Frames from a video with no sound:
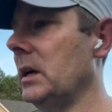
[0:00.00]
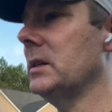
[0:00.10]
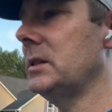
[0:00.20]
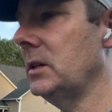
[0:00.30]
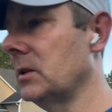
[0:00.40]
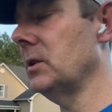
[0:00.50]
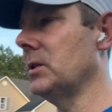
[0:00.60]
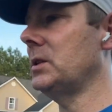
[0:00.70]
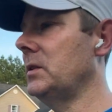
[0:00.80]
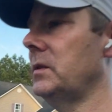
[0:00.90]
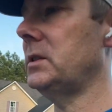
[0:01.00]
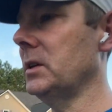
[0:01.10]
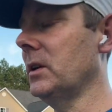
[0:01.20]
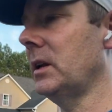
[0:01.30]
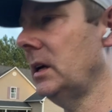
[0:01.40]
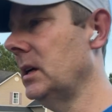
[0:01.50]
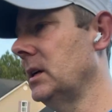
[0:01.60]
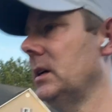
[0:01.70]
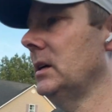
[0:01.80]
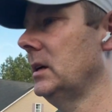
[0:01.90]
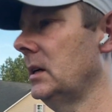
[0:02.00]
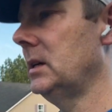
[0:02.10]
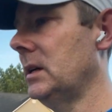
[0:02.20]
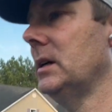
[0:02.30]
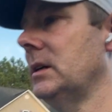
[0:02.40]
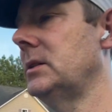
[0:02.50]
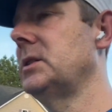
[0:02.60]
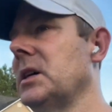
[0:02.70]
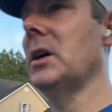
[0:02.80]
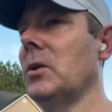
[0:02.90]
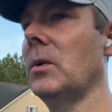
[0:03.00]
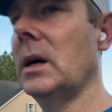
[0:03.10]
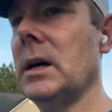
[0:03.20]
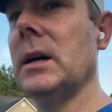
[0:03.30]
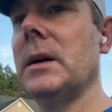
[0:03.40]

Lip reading: at senior nursing facility, and so